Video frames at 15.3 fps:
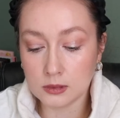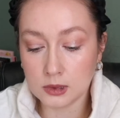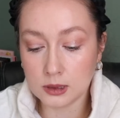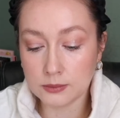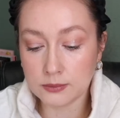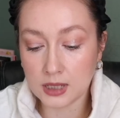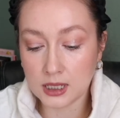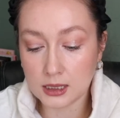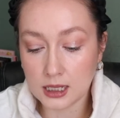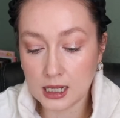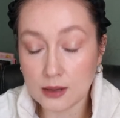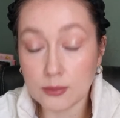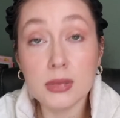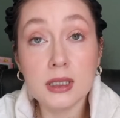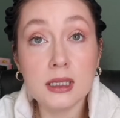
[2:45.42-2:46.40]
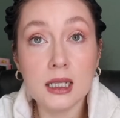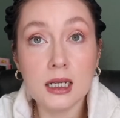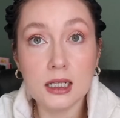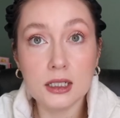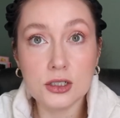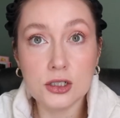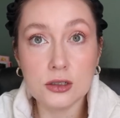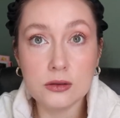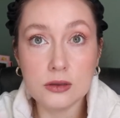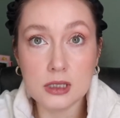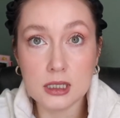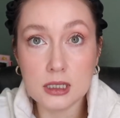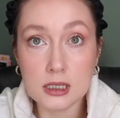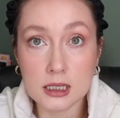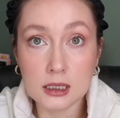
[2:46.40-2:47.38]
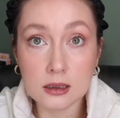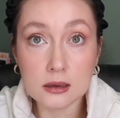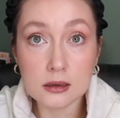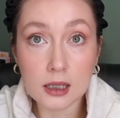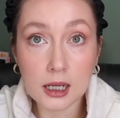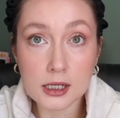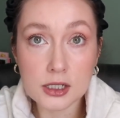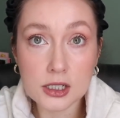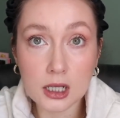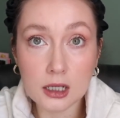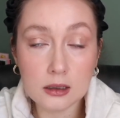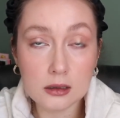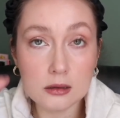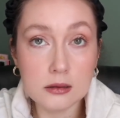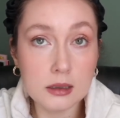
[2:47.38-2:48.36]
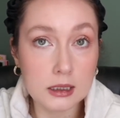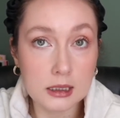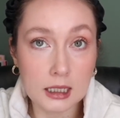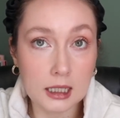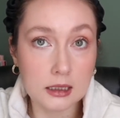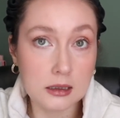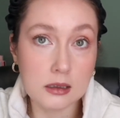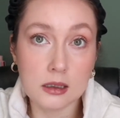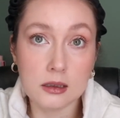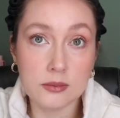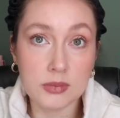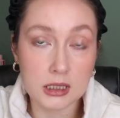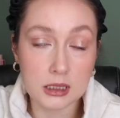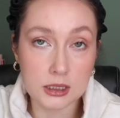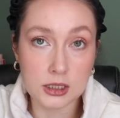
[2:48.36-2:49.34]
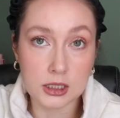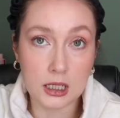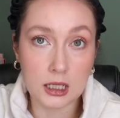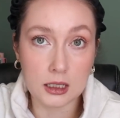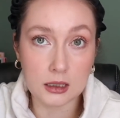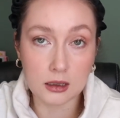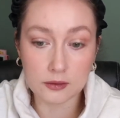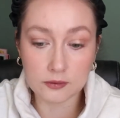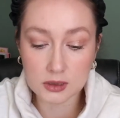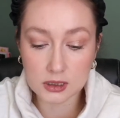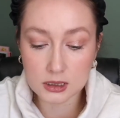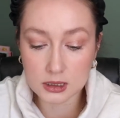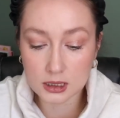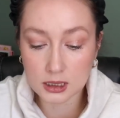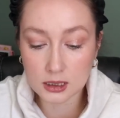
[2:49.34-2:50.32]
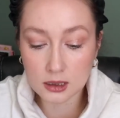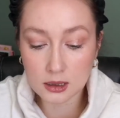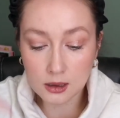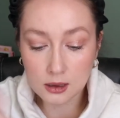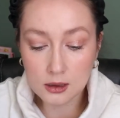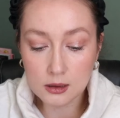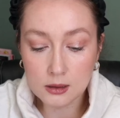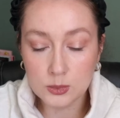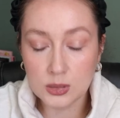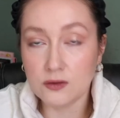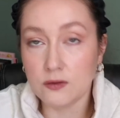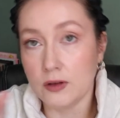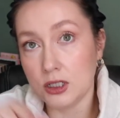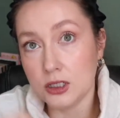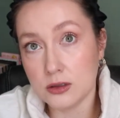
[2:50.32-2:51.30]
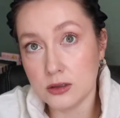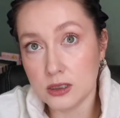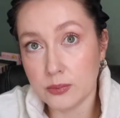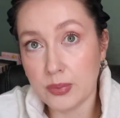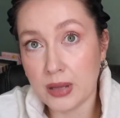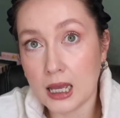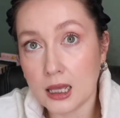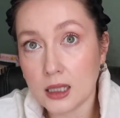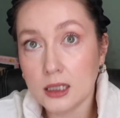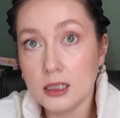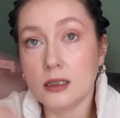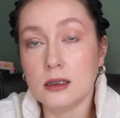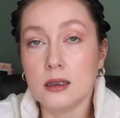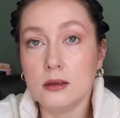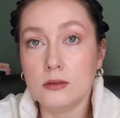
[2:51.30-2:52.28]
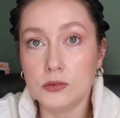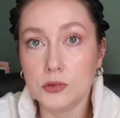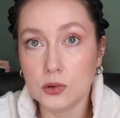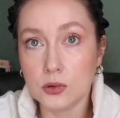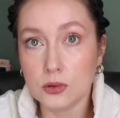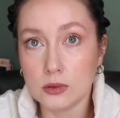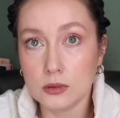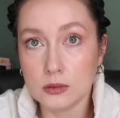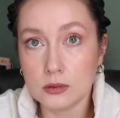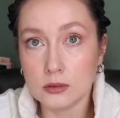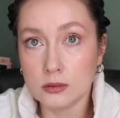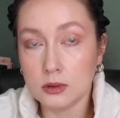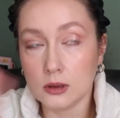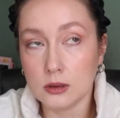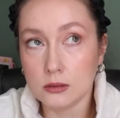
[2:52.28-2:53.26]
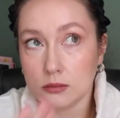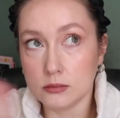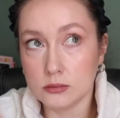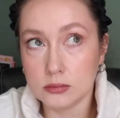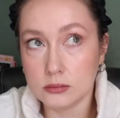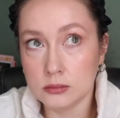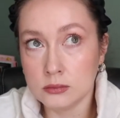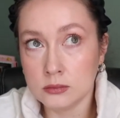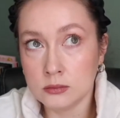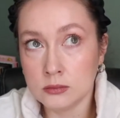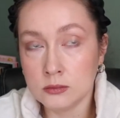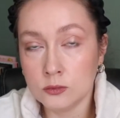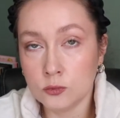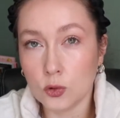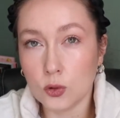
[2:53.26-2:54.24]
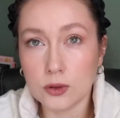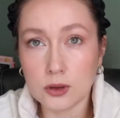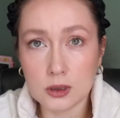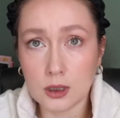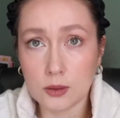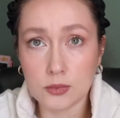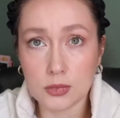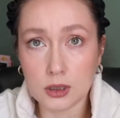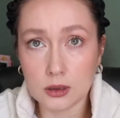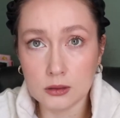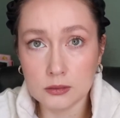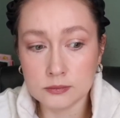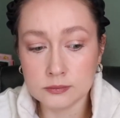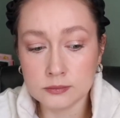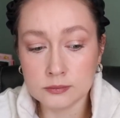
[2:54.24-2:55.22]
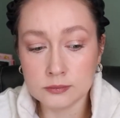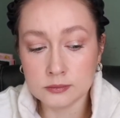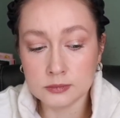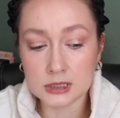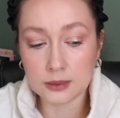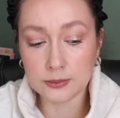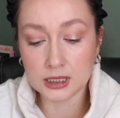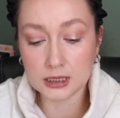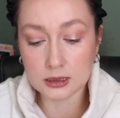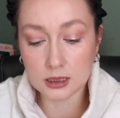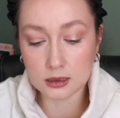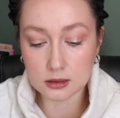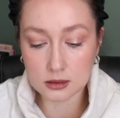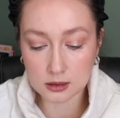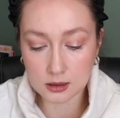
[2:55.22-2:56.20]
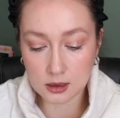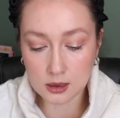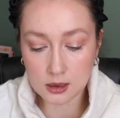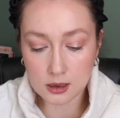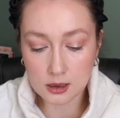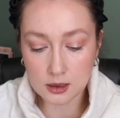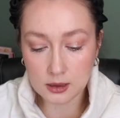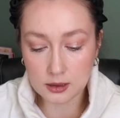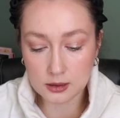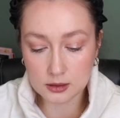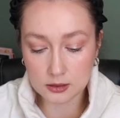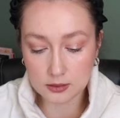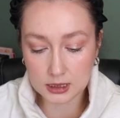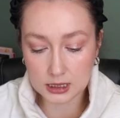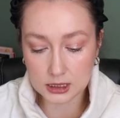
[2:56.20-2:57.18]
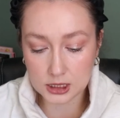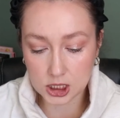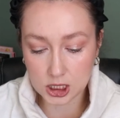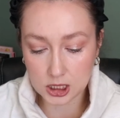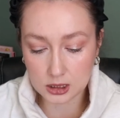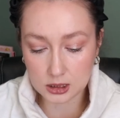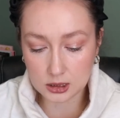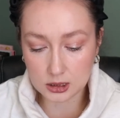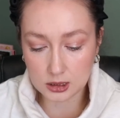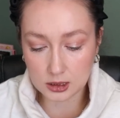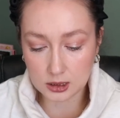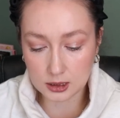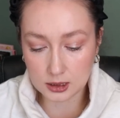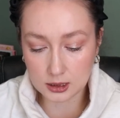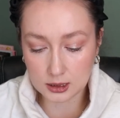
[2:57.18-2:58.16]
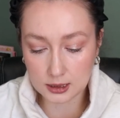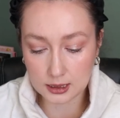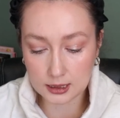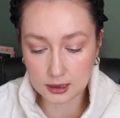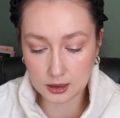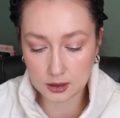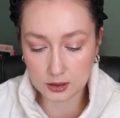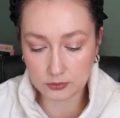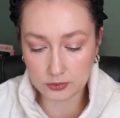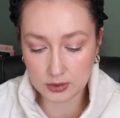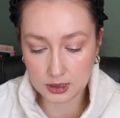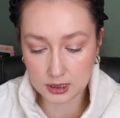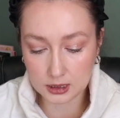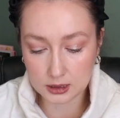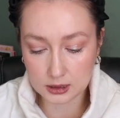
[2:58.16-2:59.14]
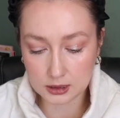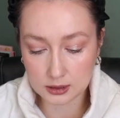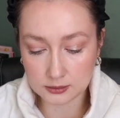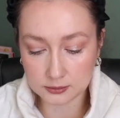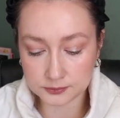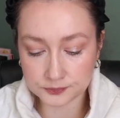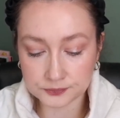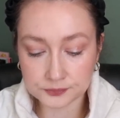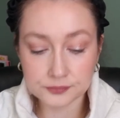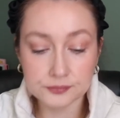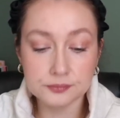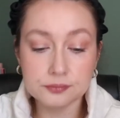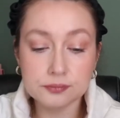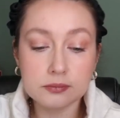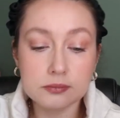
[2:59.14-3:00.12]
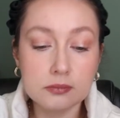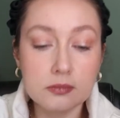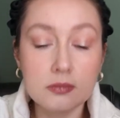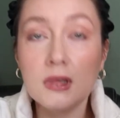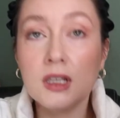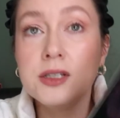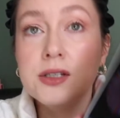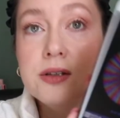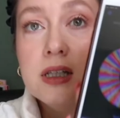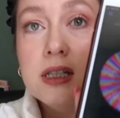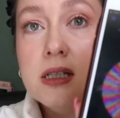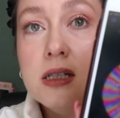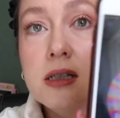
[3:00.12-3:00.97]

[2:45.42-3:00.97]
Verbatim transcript: it might happen that I choose a single eyeshadow, and that's going to be the shade, obviously. But if I choose a palette, I'll roll the number. Does that make sense? So let's just get on with it. So this